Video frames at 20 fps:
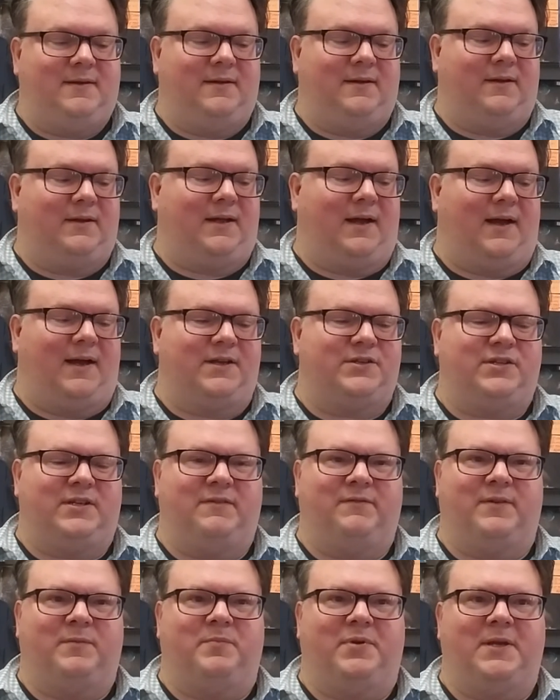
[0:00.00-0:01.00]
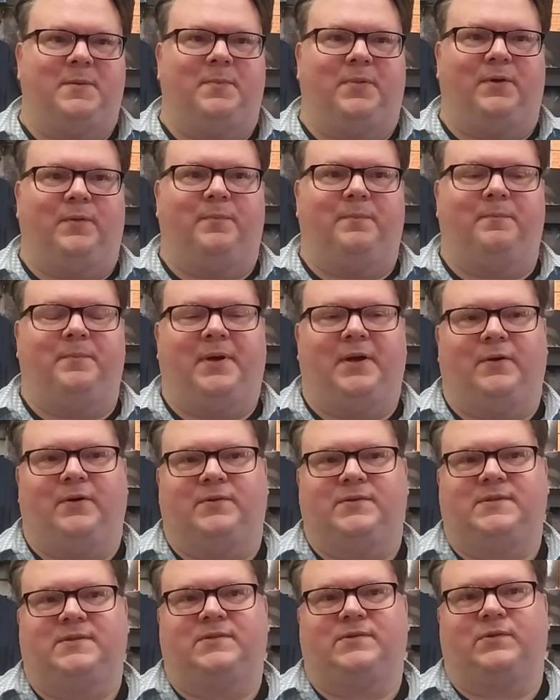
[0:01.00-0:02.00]
gosh, even people
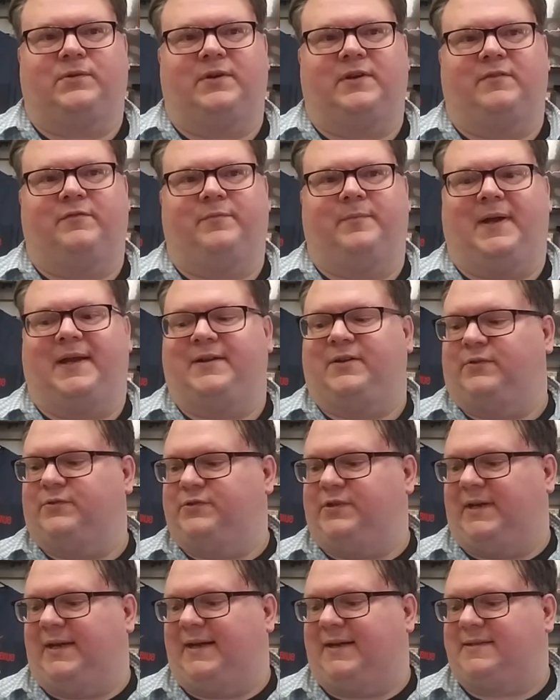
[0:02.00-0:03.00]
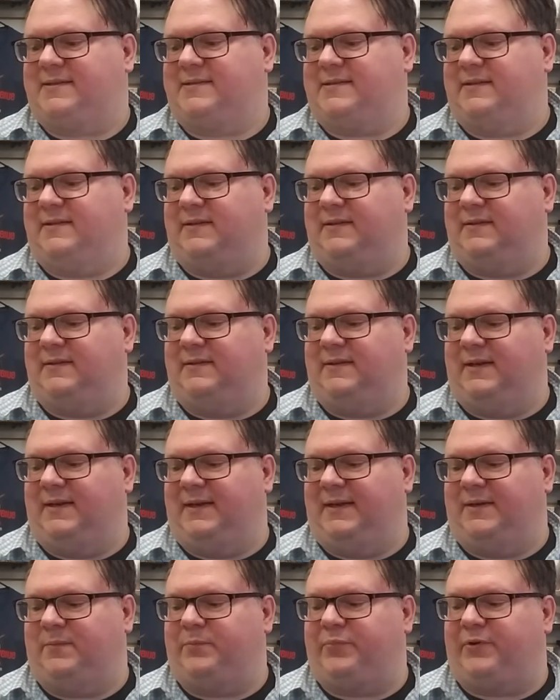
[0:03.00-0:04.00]
post sort of Michael Jackson
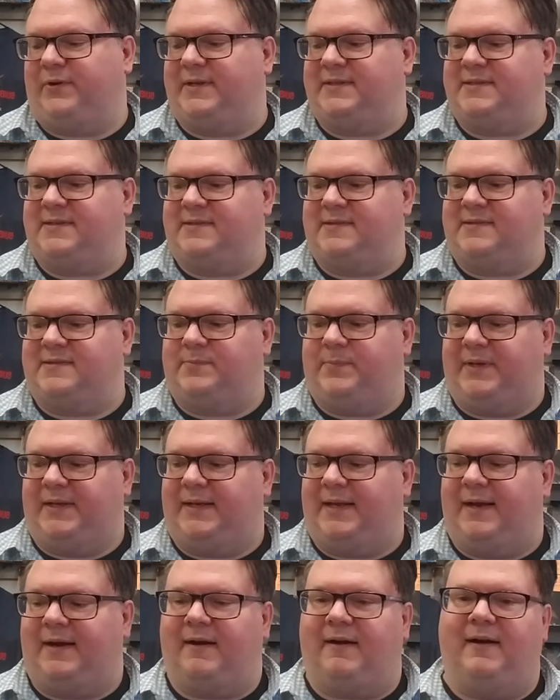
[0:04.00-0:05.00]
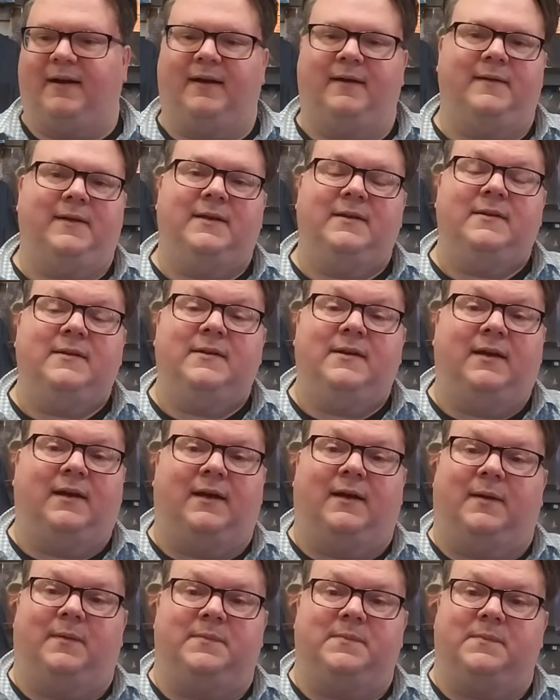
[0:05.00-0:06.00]
and Prince's big era.
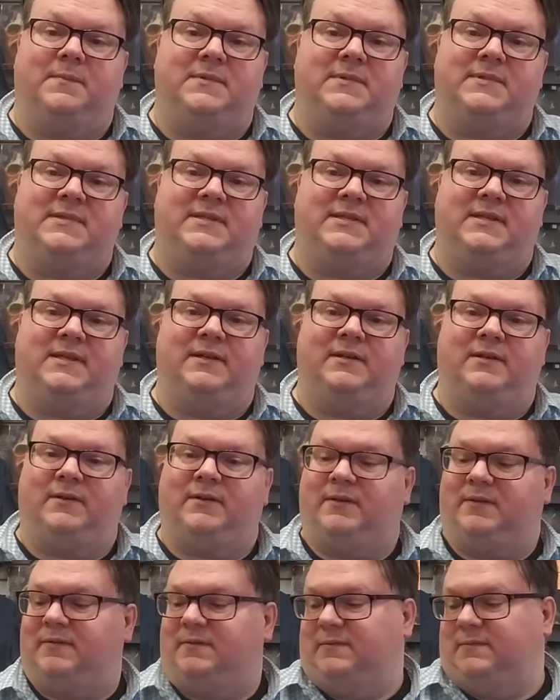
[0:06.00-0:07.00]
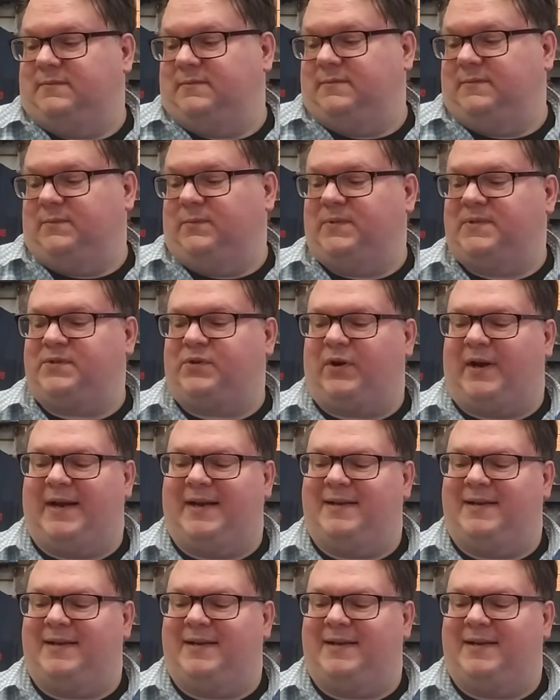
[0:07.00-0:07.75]
Um, Seal was great.